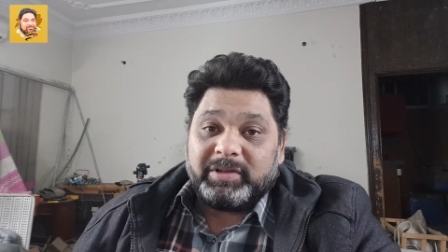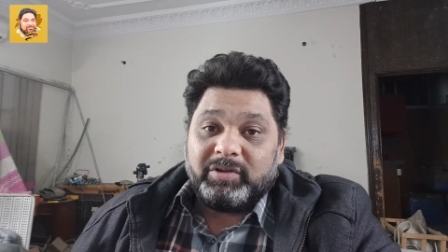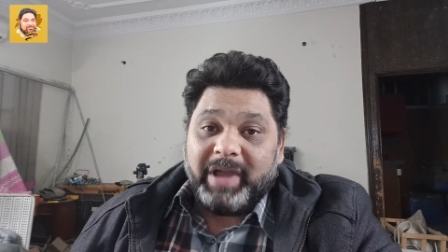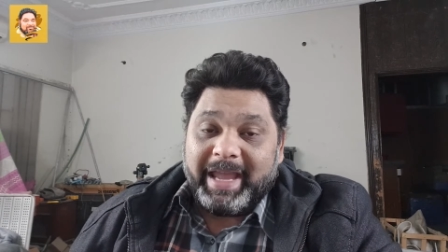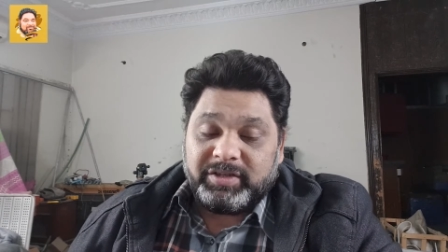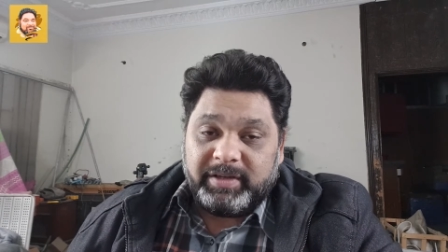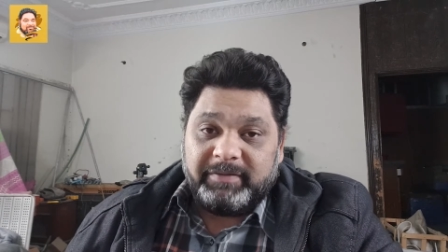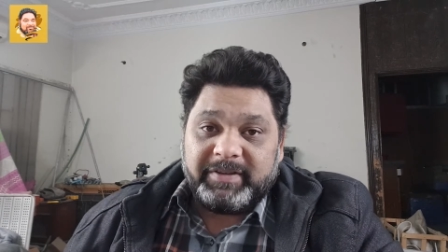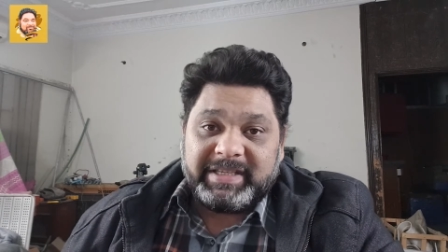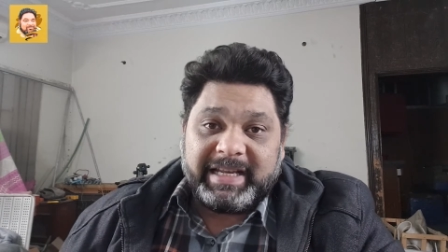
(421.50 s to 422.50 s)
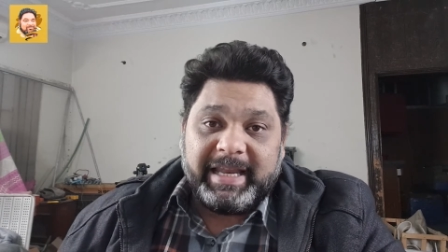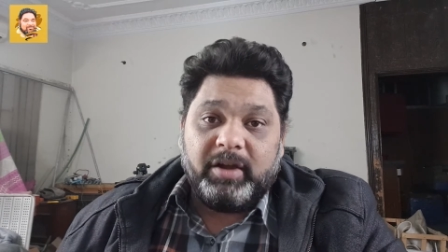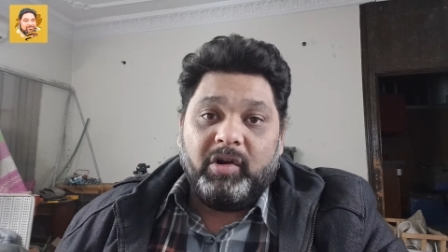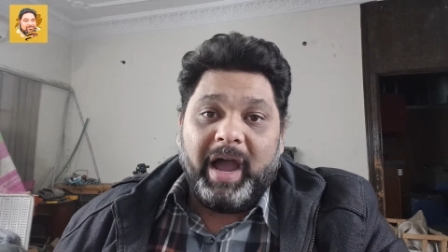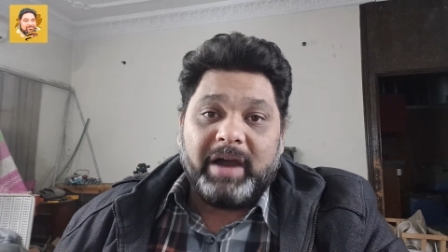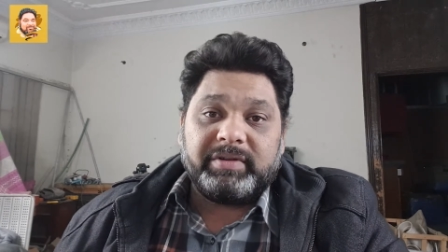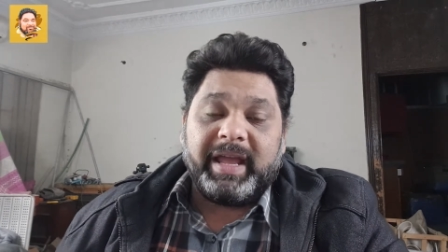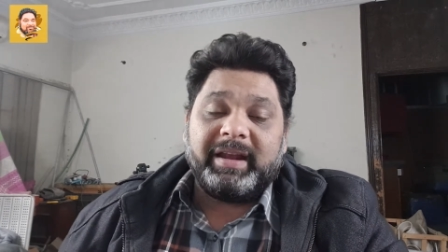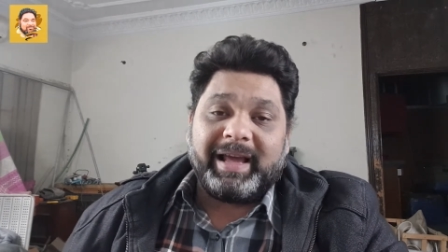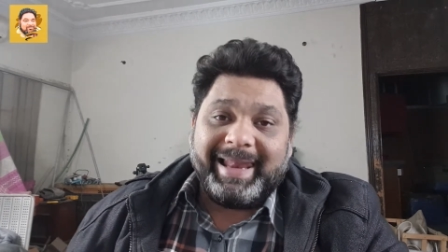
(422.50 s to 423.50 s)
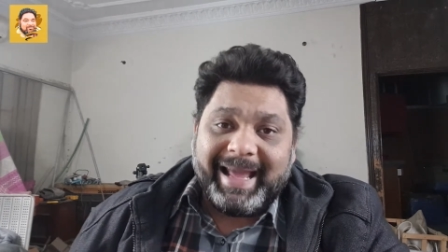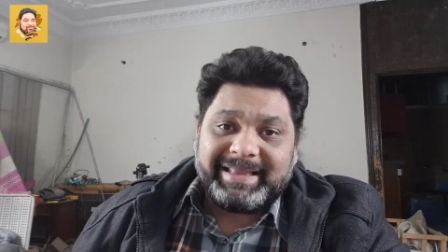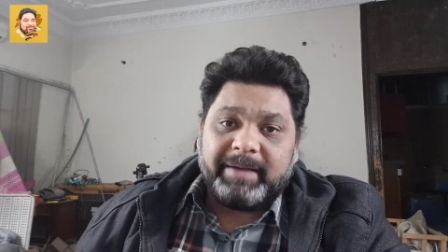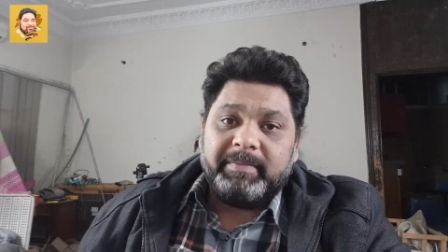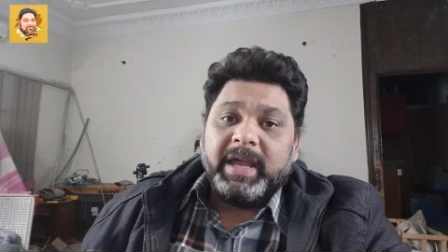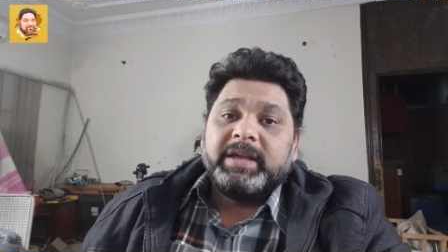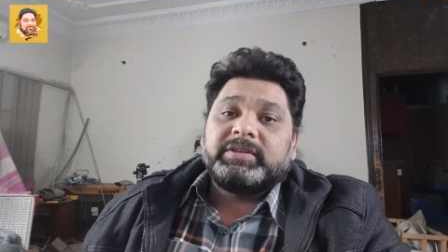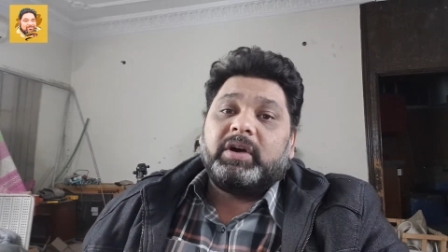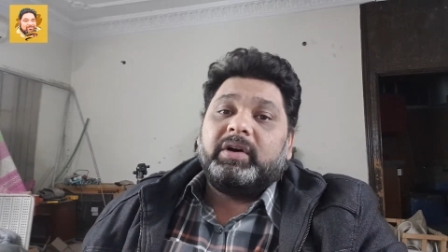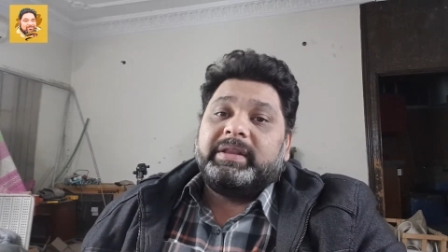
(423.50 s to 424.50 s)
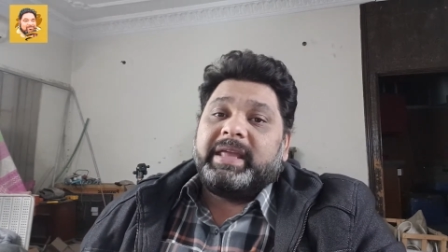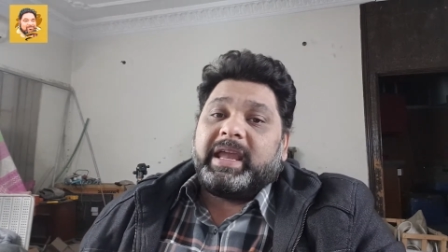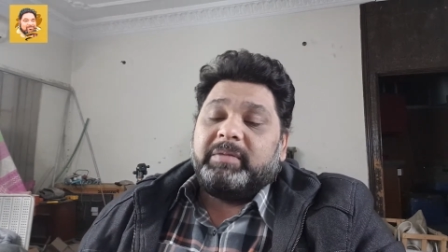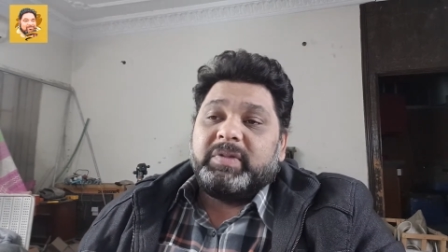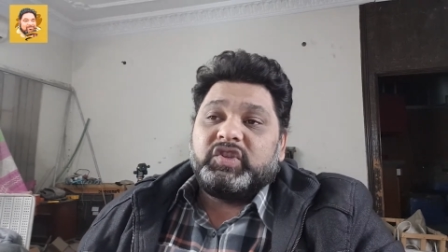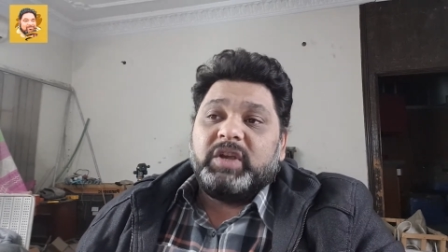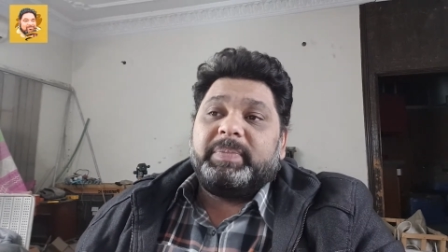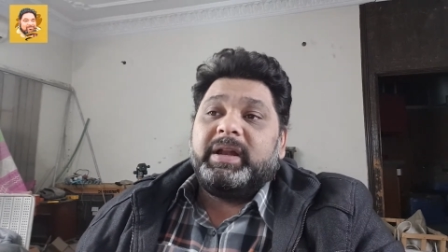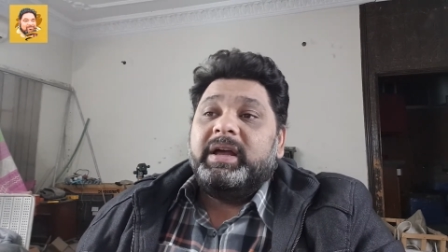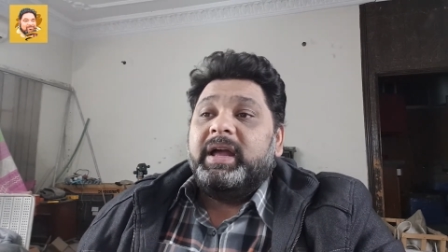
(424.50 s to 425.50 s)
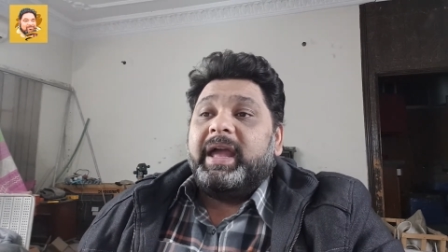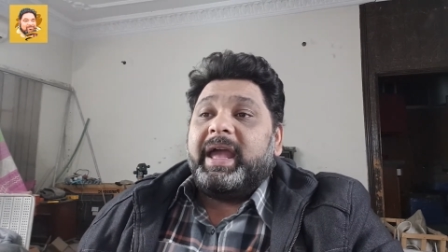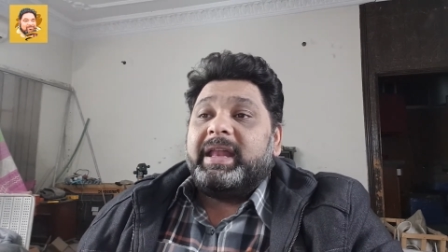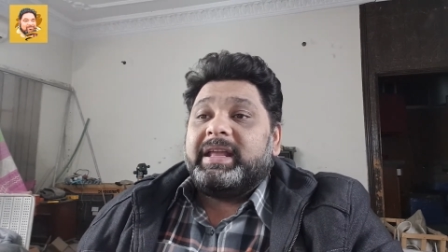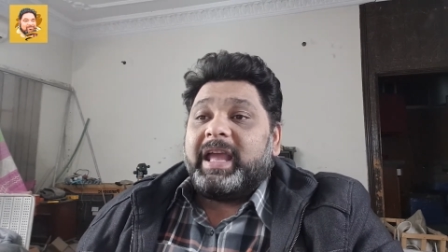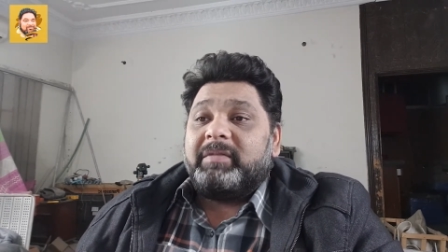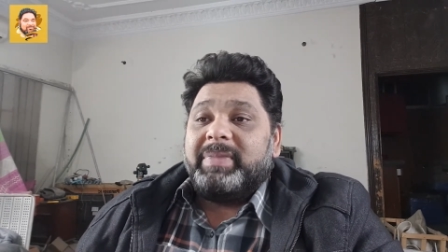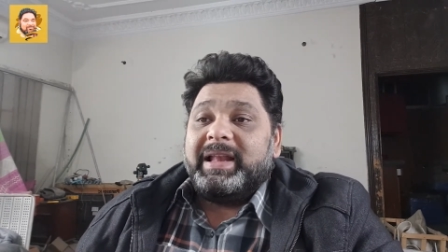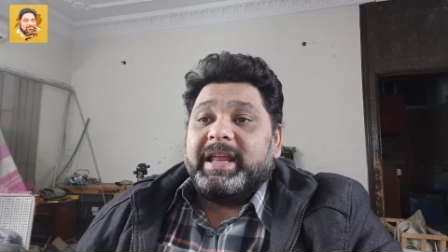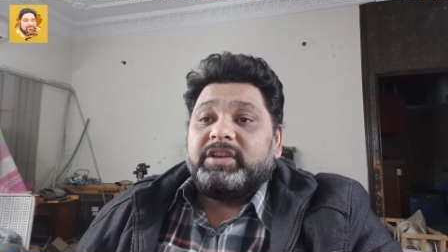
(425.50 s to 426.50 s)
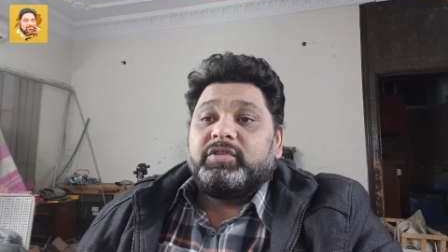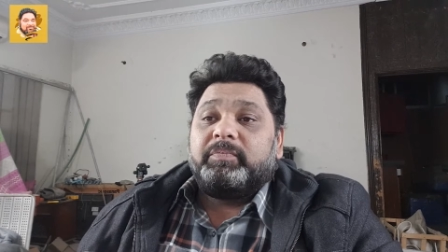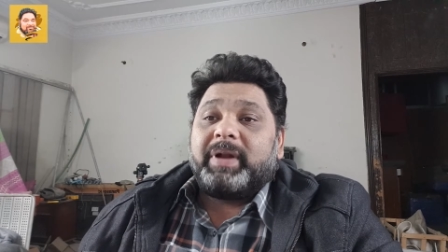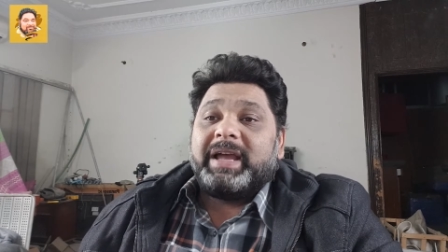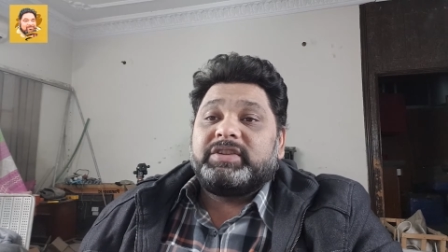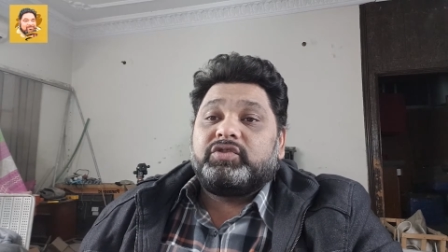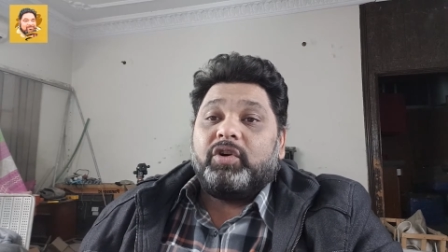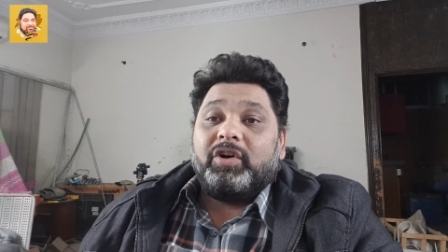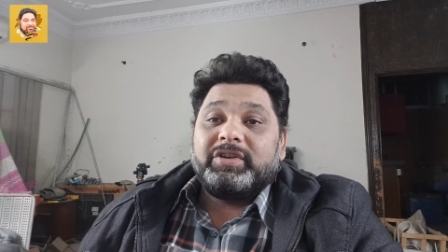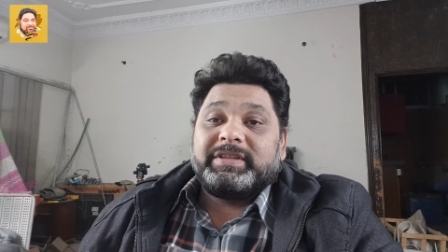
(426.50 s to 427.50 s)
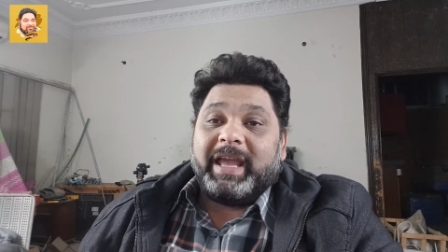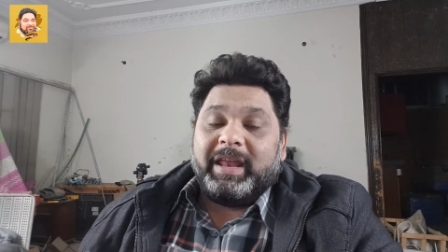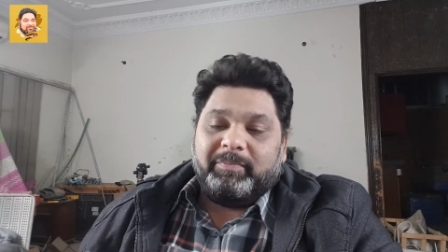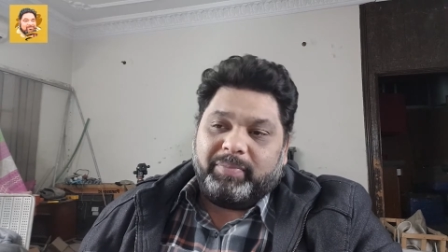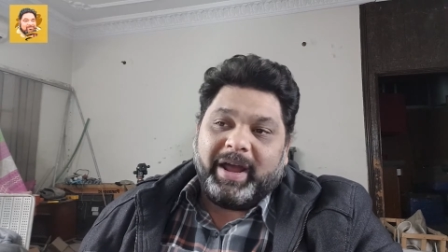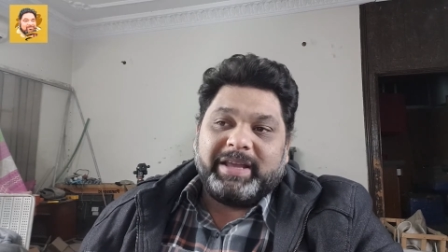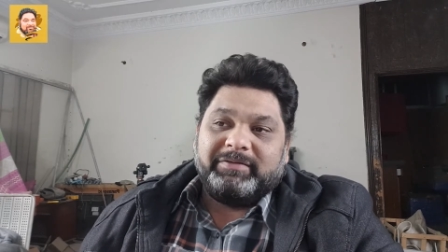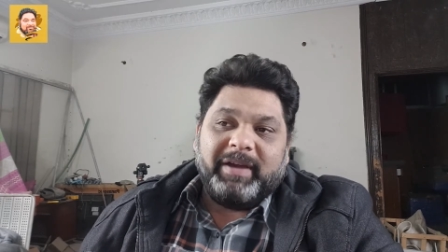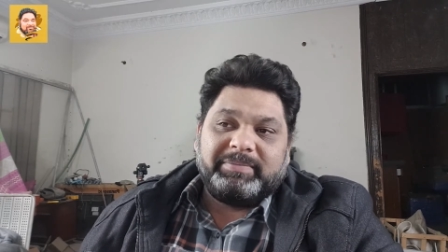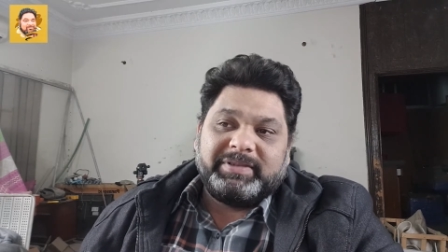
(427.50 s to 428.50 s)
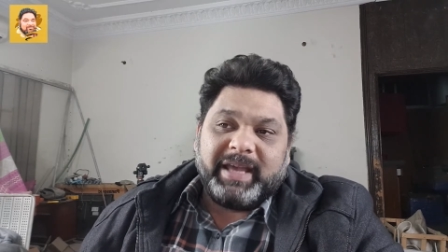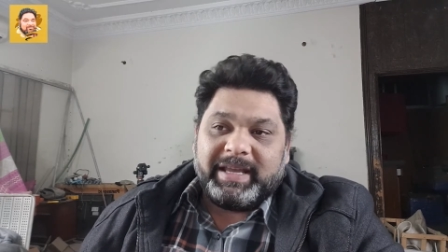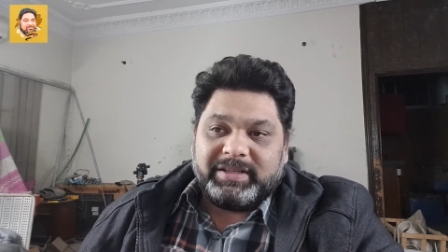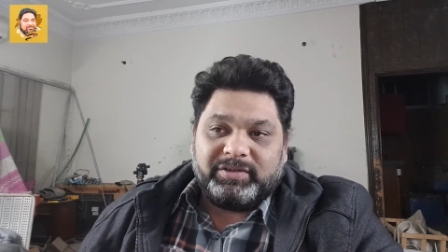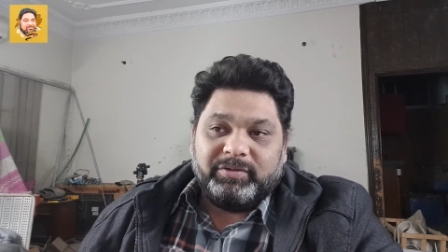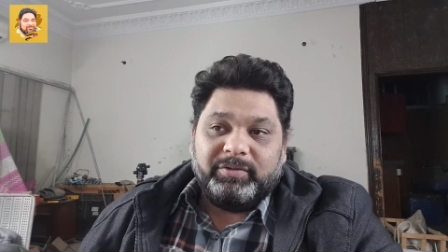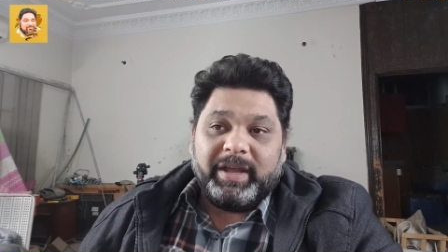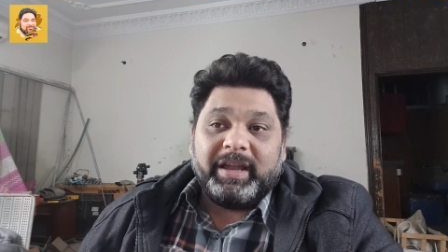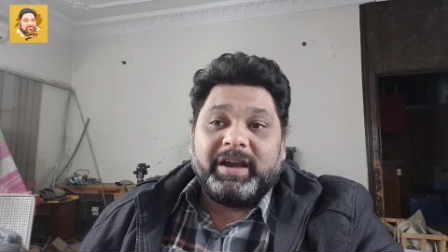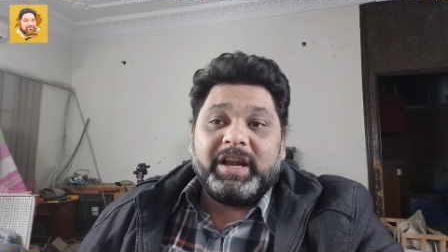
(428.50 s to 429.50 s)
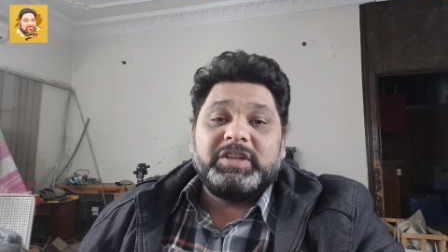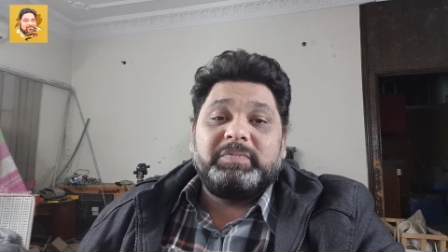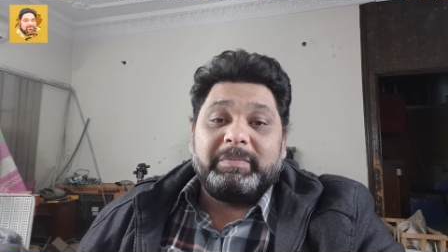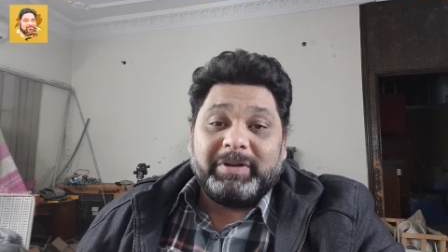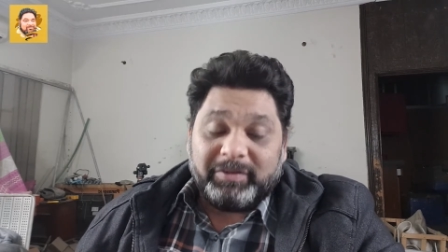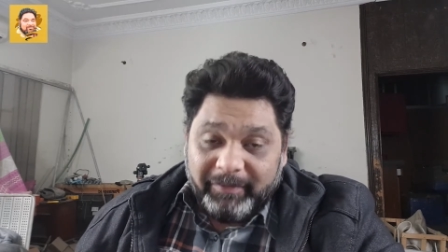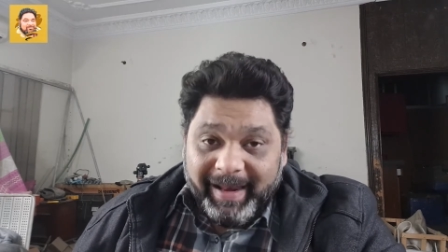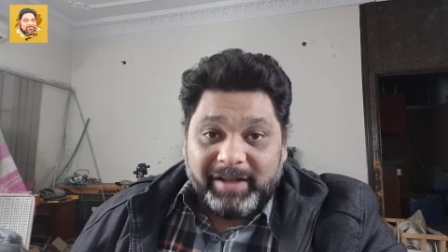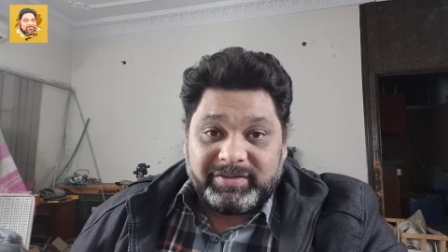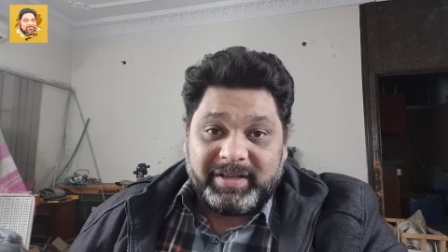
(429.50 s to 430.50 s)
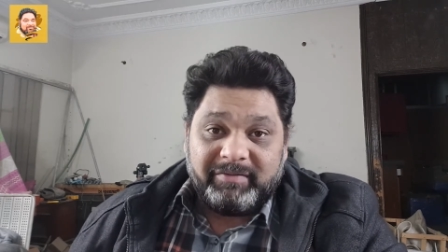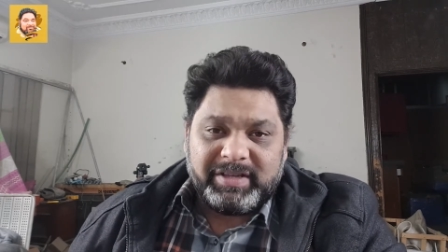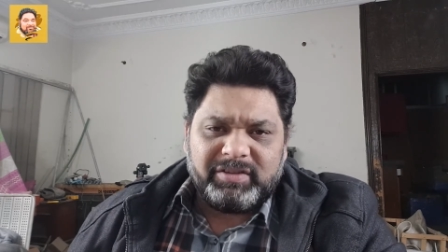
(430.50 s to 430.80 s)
to actually physically go out and collect them, so they can be cheaper, and can be linked to price draws and price websites to encourage people to fill out surveys.